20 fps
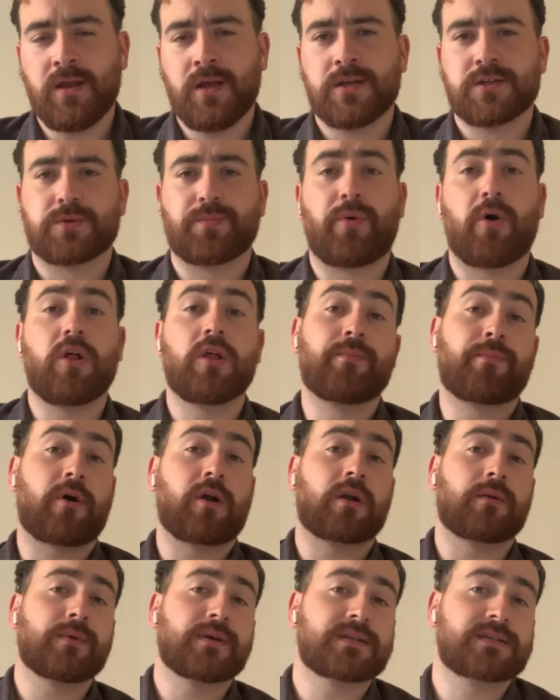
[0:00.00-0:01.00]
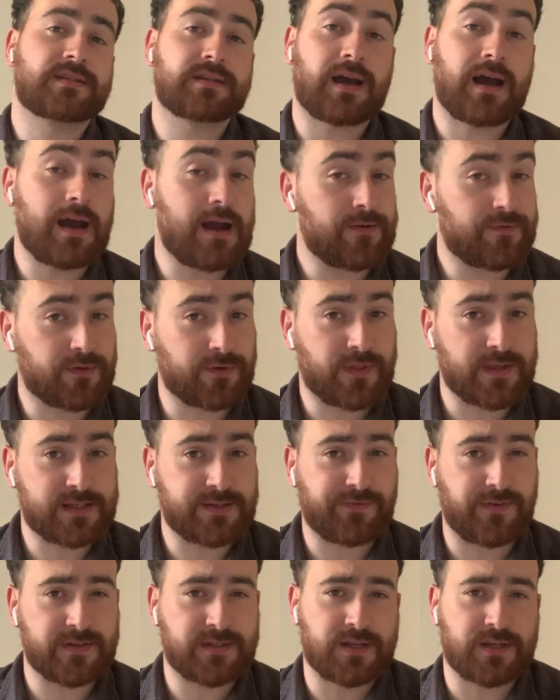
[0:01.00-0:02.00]
So Paul and Barnabas, after this
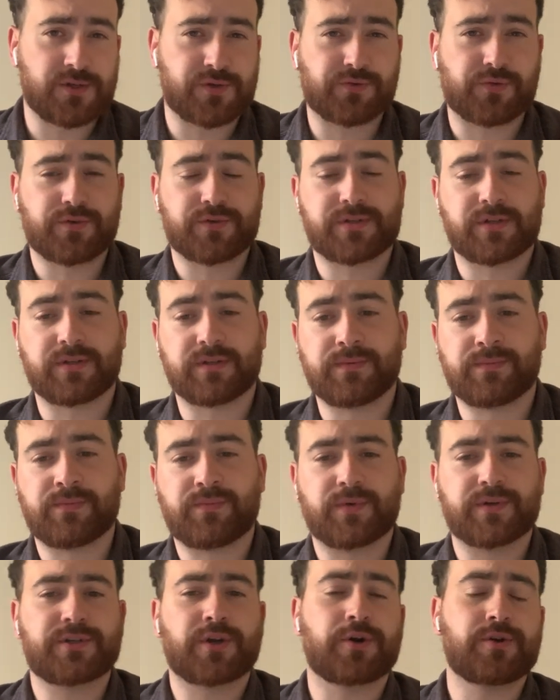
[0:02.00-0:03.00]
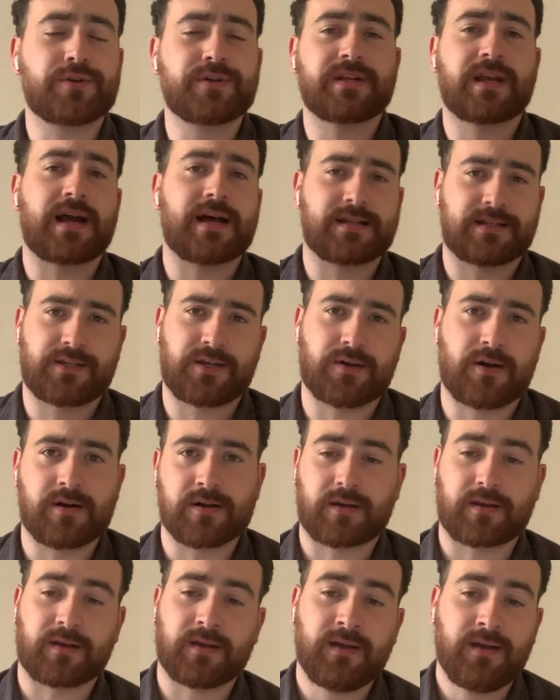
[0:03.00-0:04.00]
visit in Jerusalem, returned to
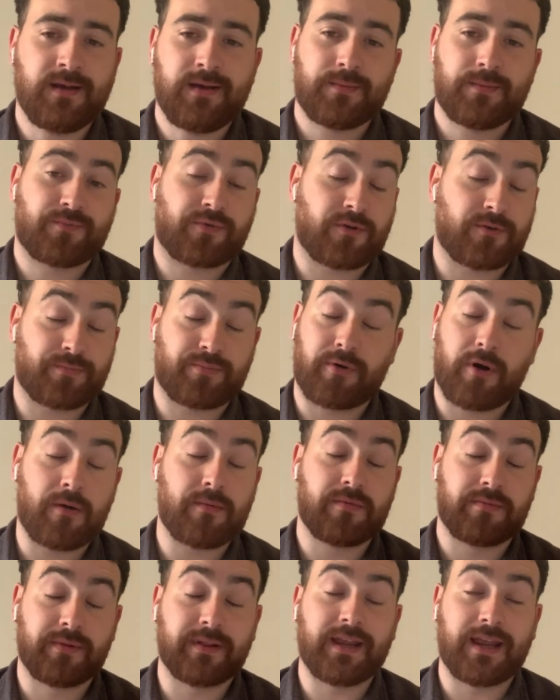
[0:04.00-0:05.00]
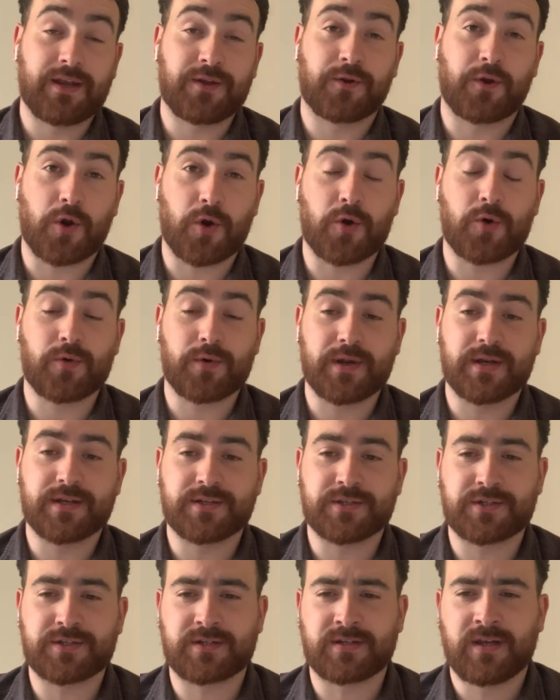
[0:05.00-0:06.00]
Antioch, probably
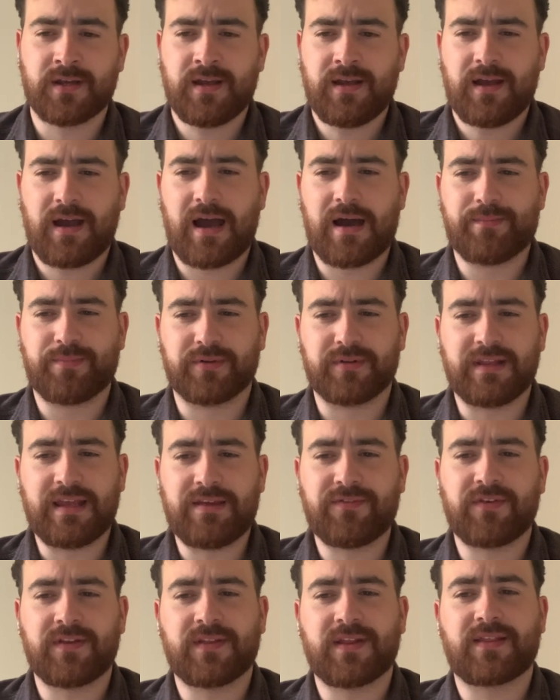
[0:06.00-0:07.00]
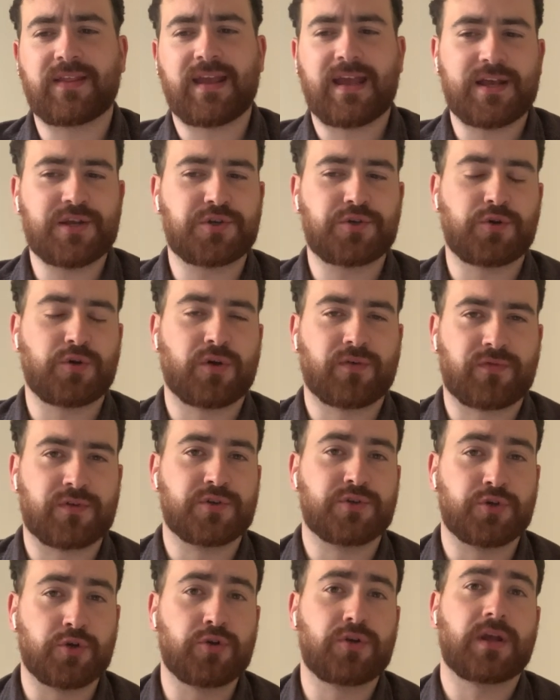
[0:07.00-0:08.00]
encouraged, believing that the issue of the
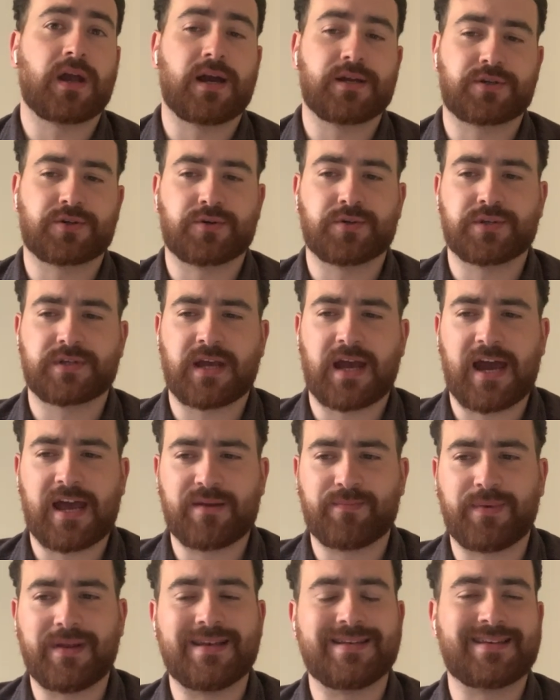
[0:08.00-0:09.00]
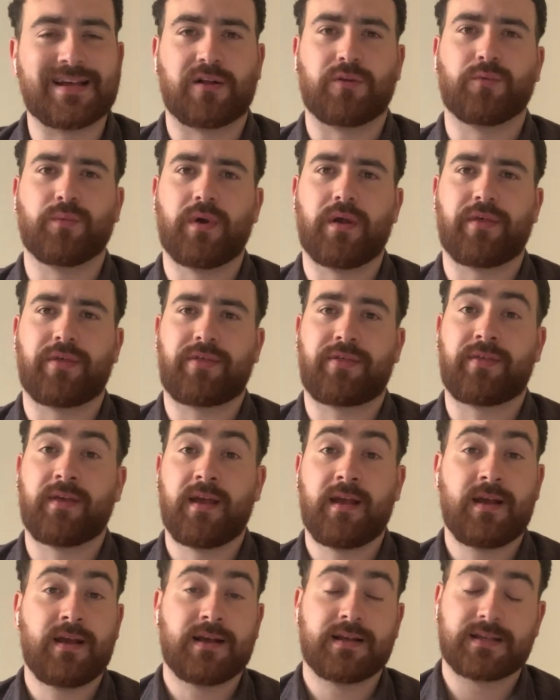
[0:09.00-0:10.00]
Judaizers had been dealt with.
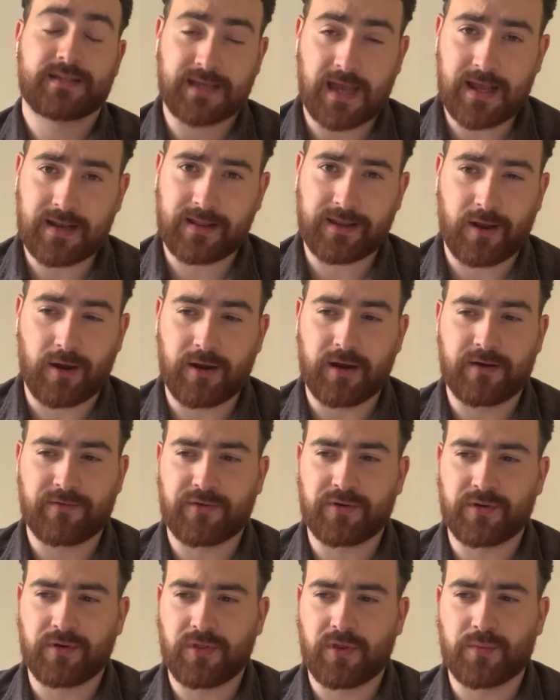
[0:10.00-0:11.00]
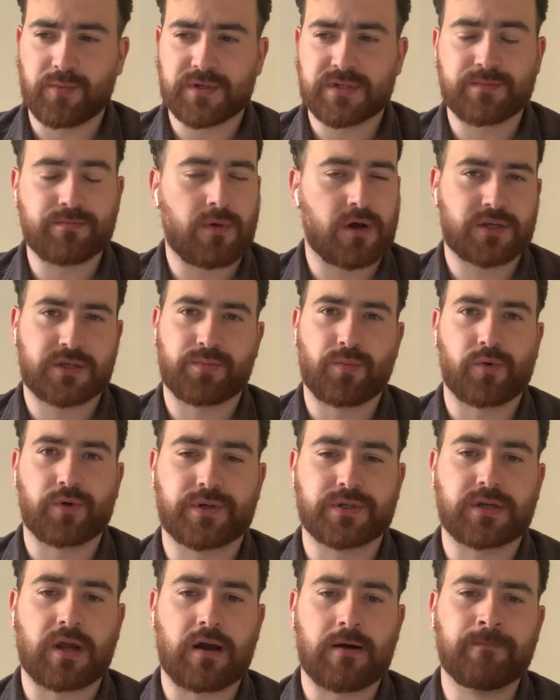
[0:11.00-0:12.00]
Sadly, however, there was much
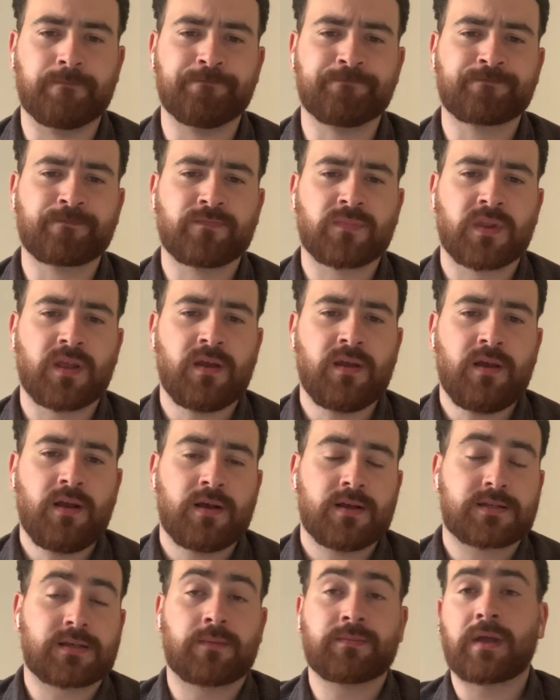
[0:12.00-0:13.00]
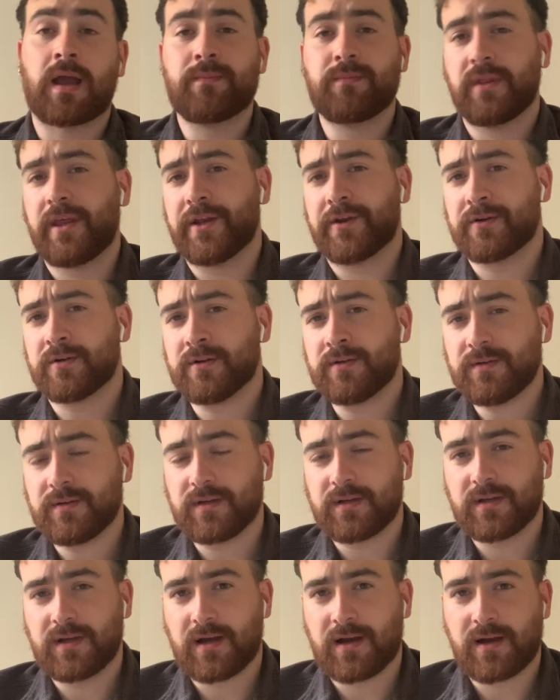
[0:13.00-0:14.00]
to come. Sometime later,
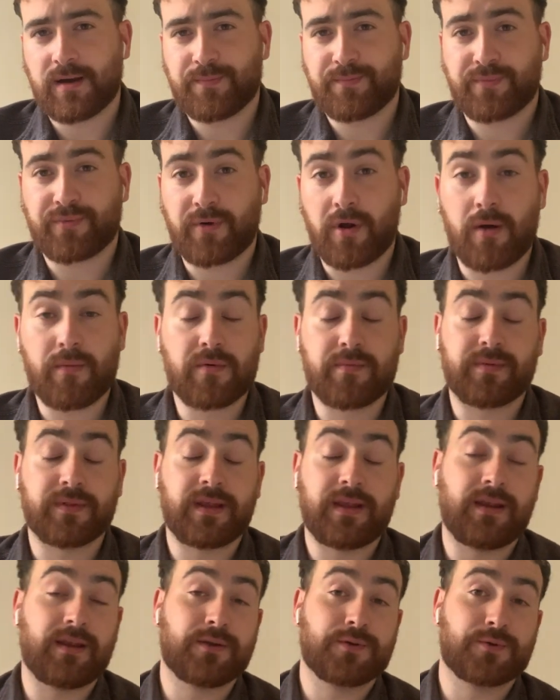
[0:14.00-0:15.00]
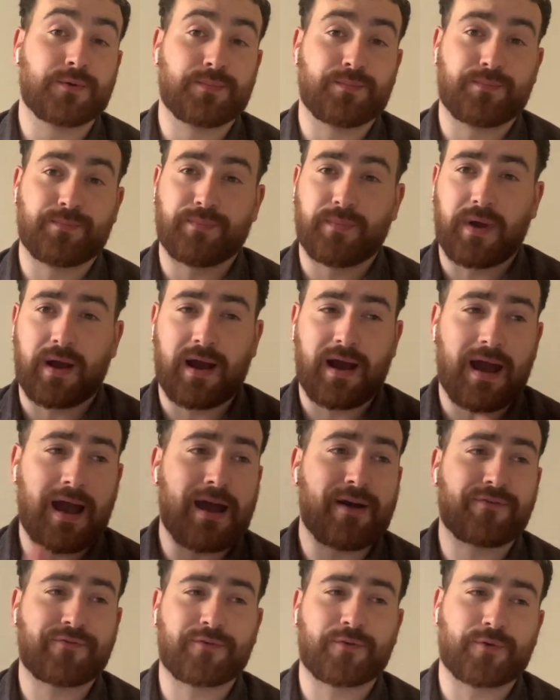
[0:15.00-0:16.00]
probably
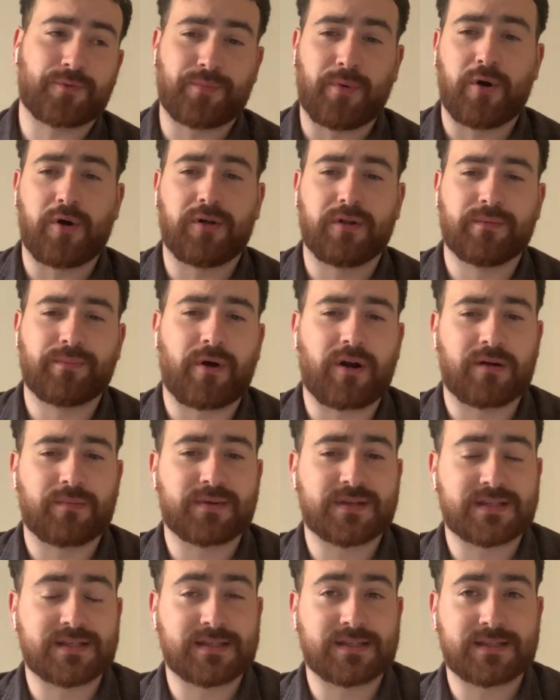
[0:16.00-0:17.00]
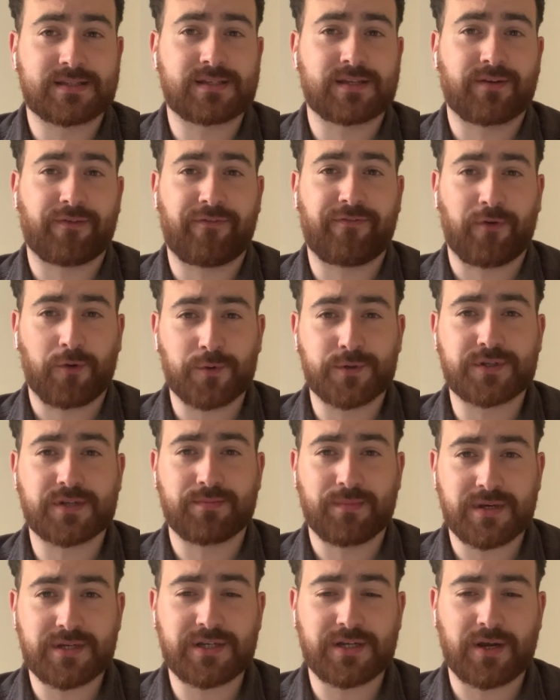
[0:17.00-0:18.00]
after Paul and Barnabas' first
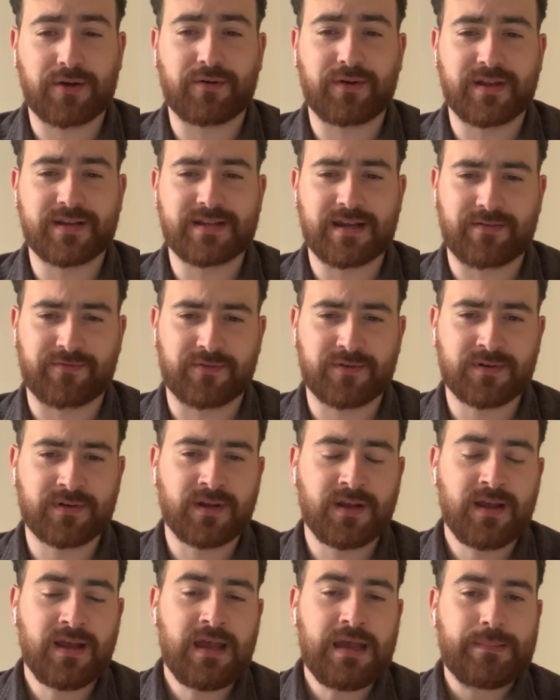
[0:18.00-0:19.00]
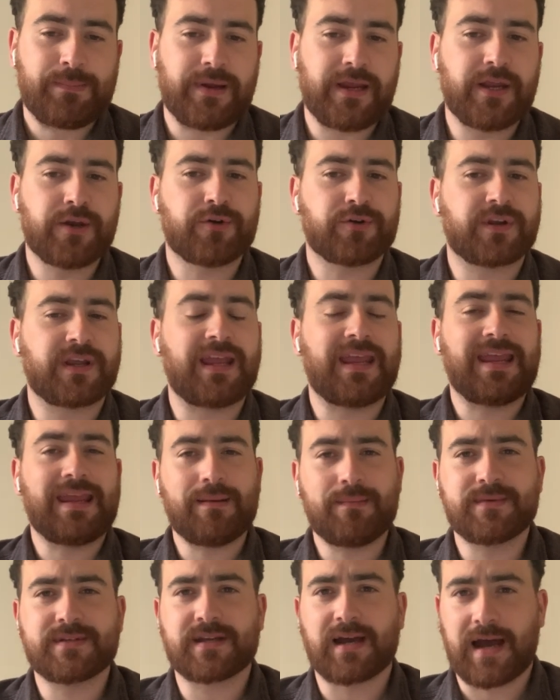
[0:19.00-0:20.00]
missionary endeavor, Peter
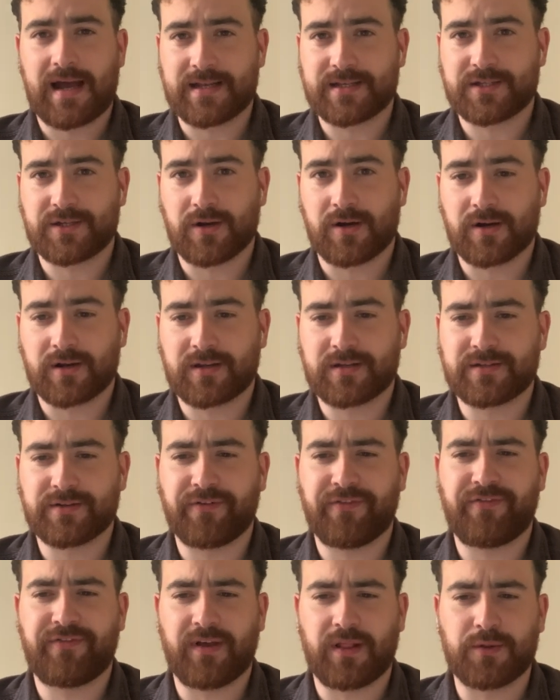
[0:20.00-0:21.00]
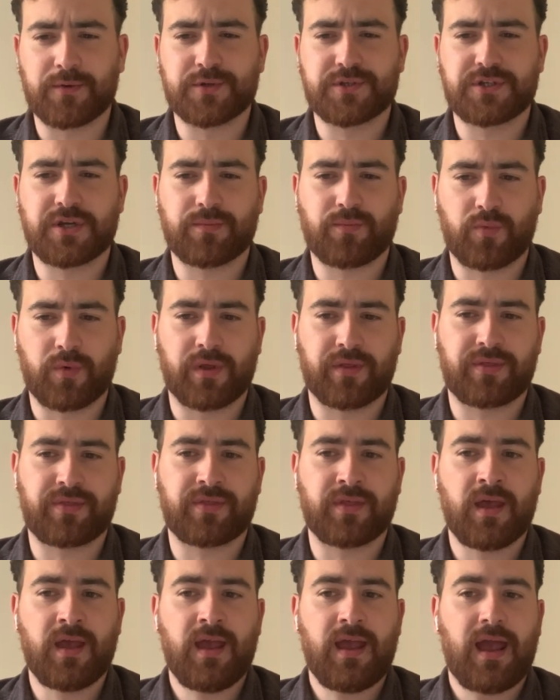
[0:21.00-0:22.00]
came to Antioch to fellowship
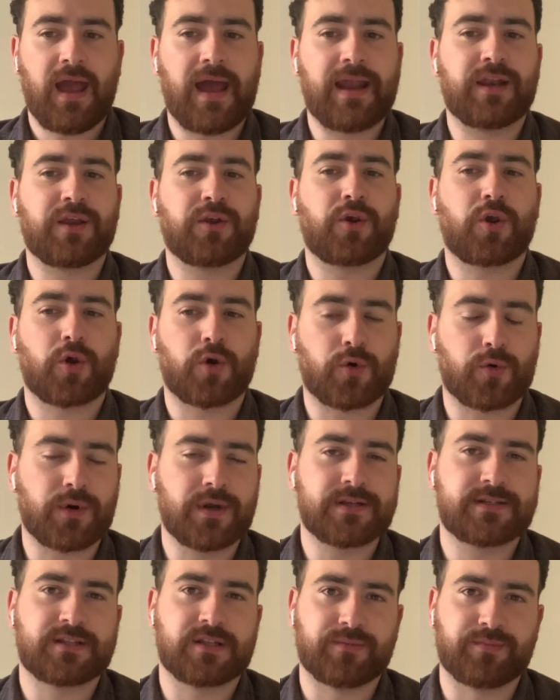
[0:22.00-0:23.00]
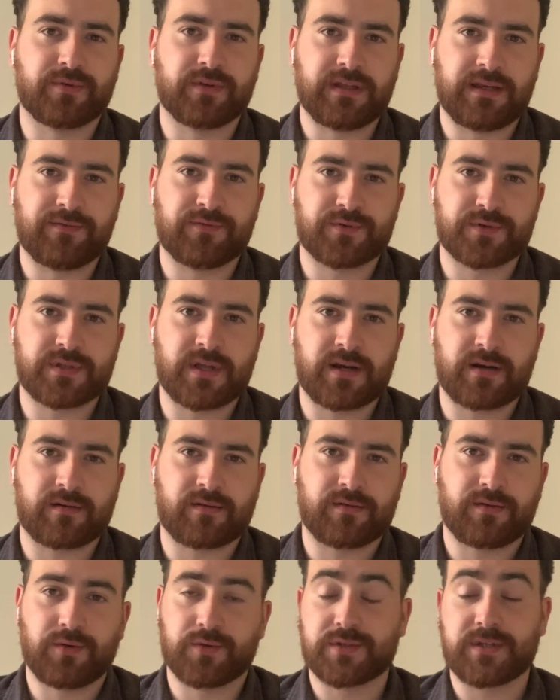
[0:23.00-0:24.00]
with and encourage the believers
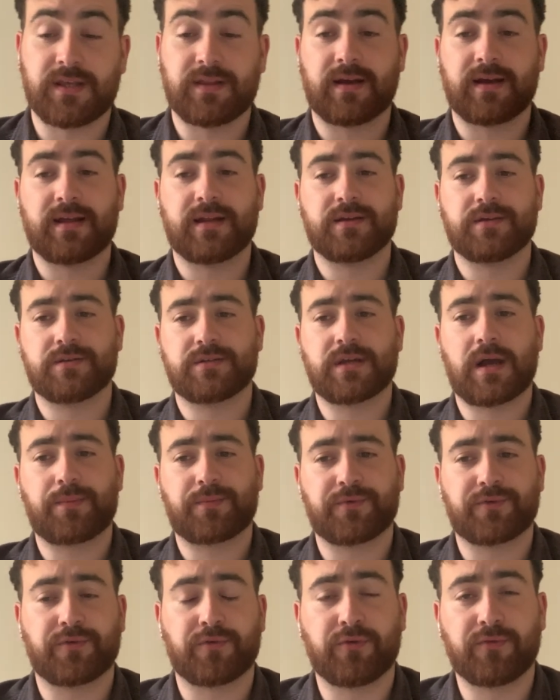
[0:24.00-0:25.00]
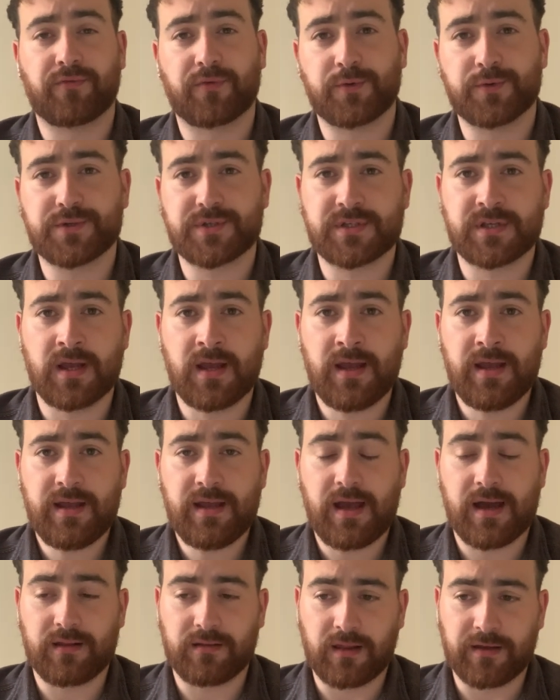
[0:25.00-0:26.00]
there. You'll see that in chapter 2, verse
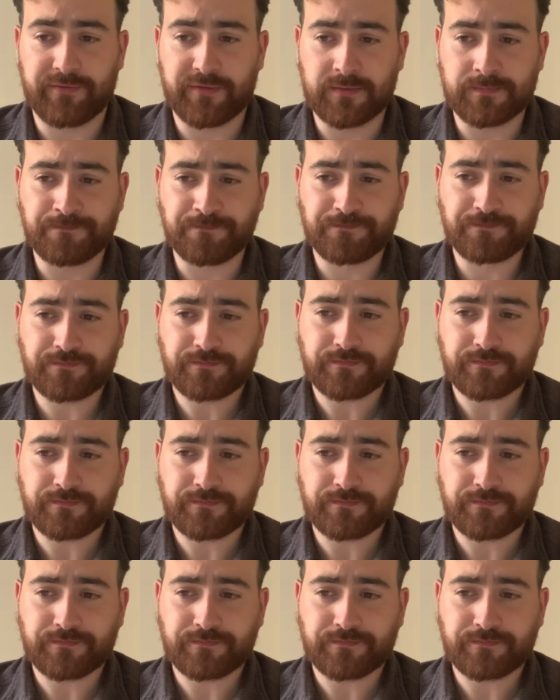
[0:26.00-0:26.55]
11.